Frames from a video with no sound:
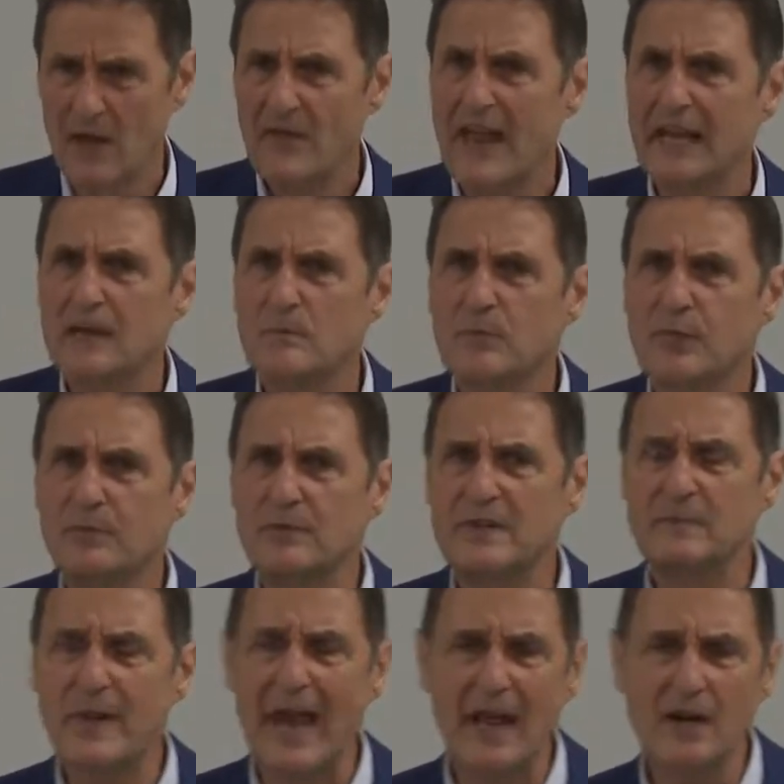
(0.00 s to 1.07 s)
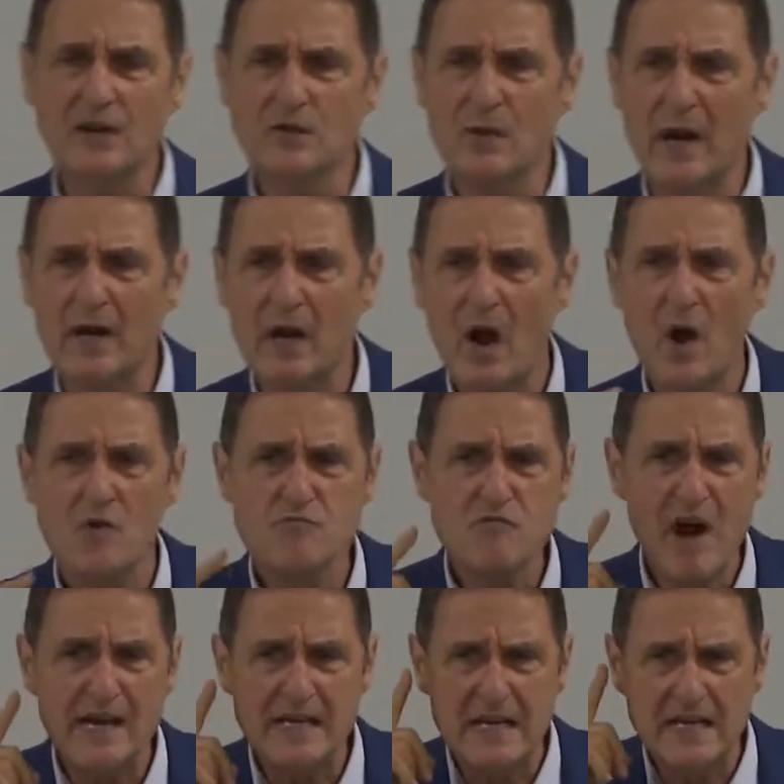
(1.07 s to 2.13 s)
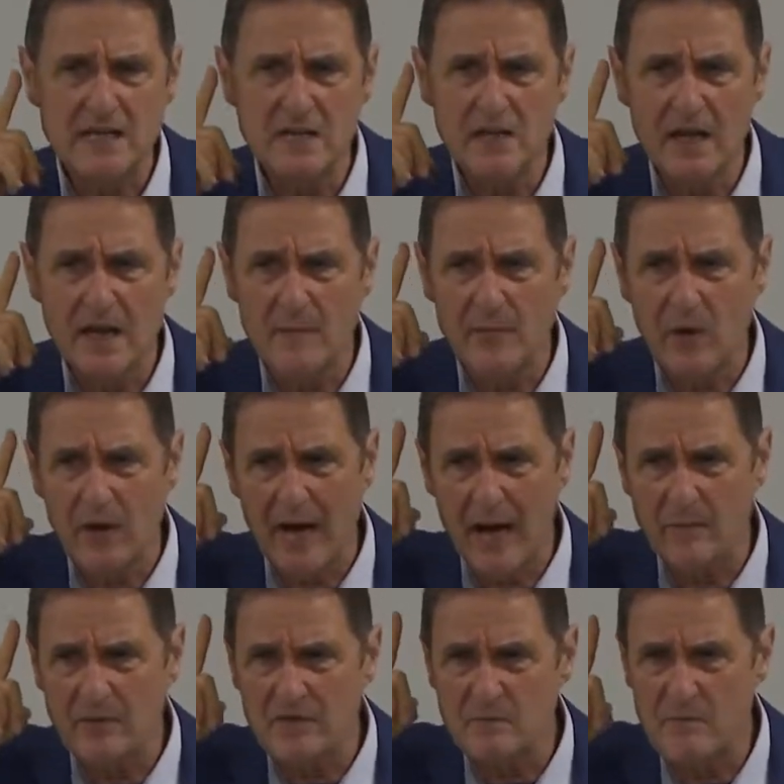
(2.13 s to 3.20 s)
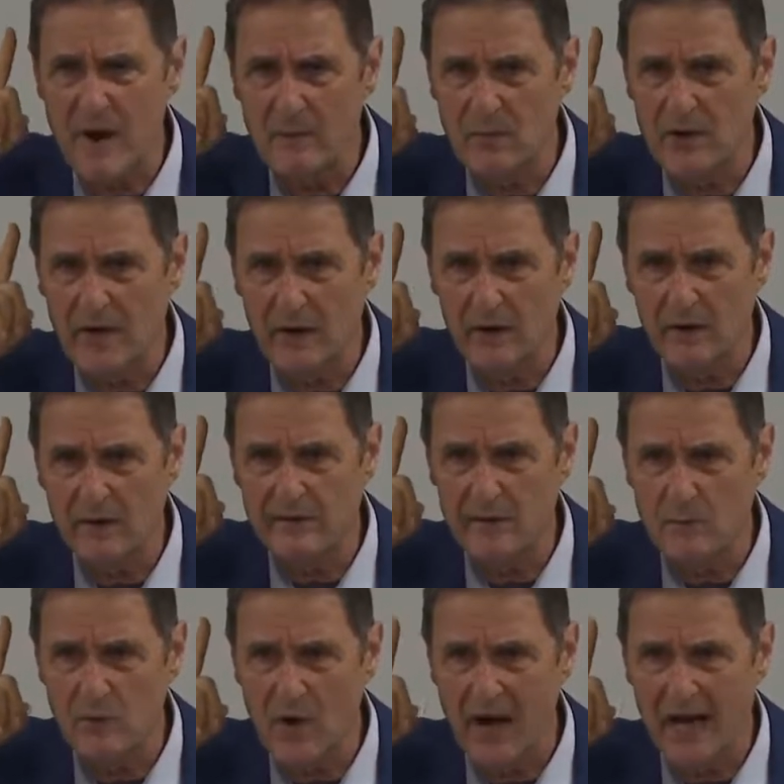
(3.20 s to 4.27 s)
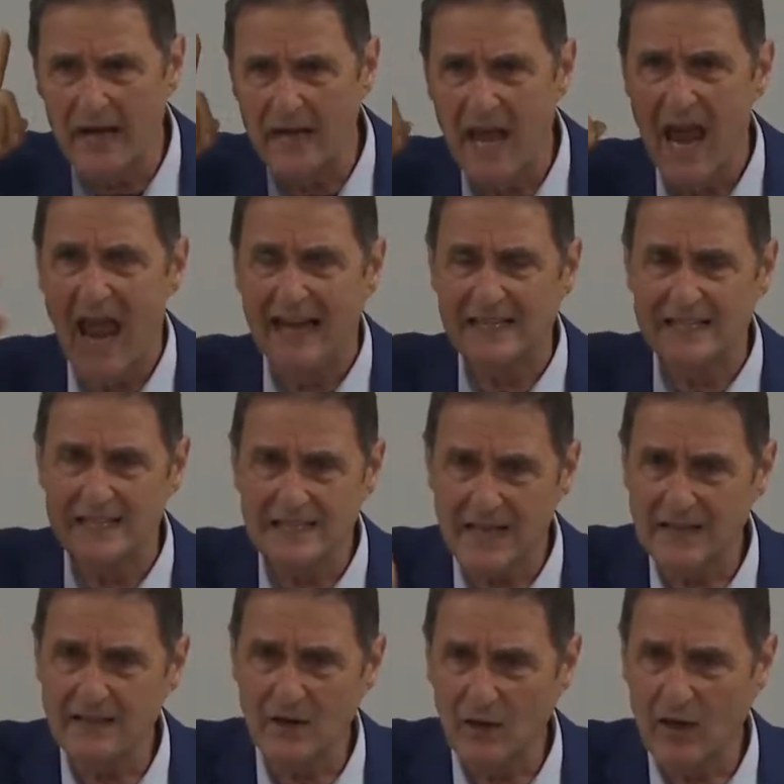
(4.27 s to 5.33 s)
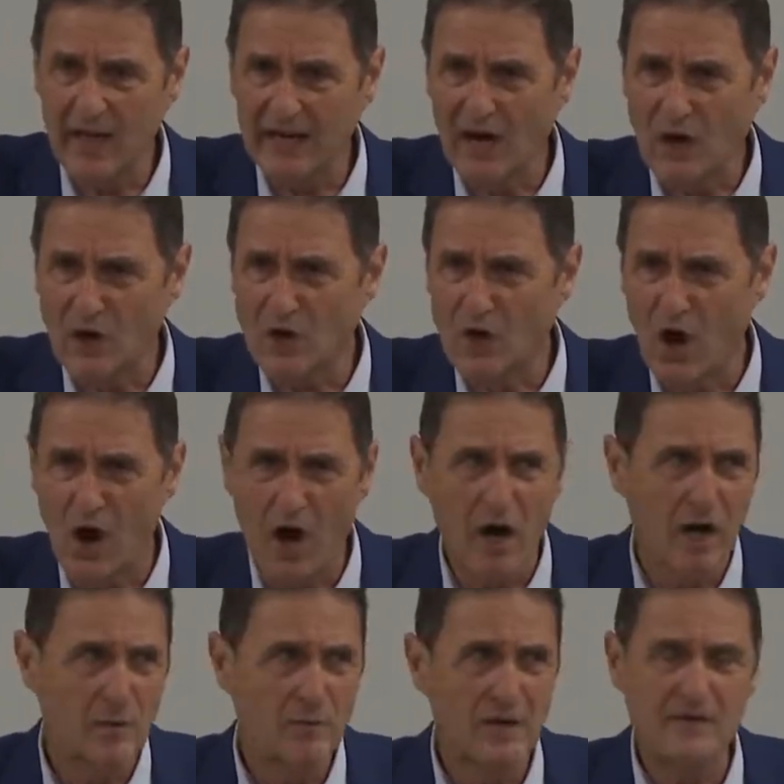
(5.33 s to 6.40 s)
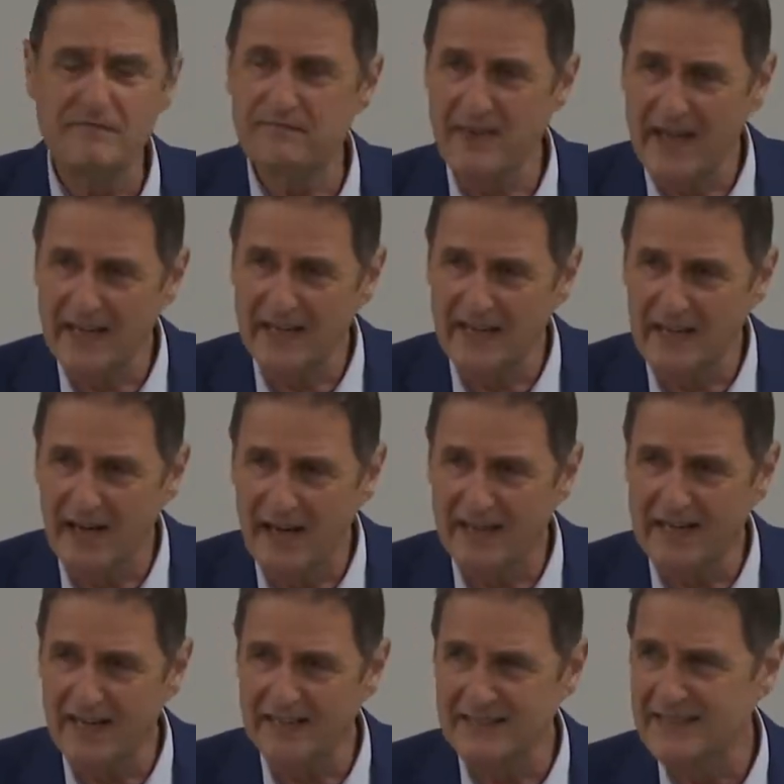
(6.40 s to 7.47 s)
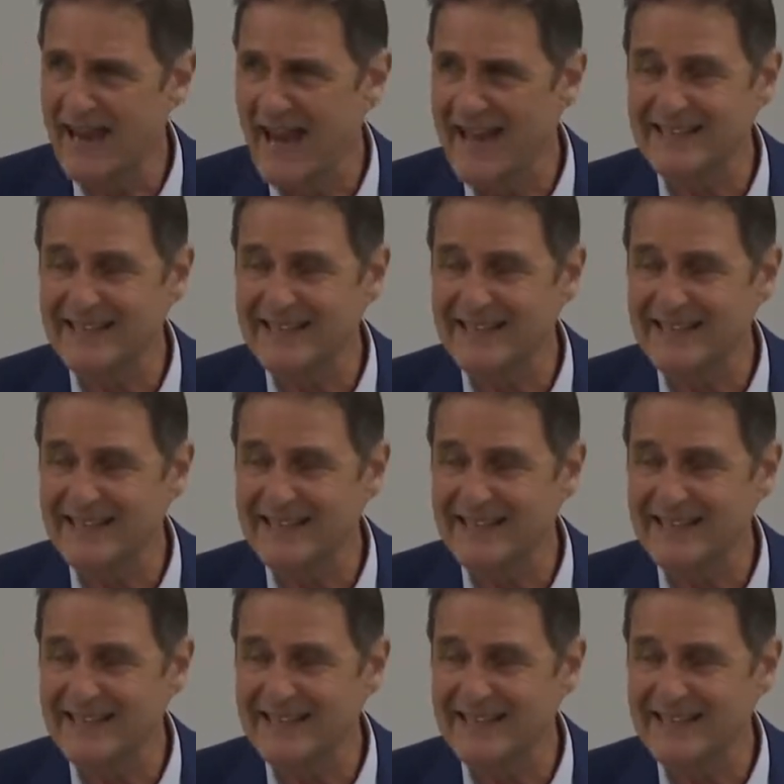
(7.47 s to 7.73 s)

They can penetrate right into the hippocampus memory area of the brain and sit there like a guard defending against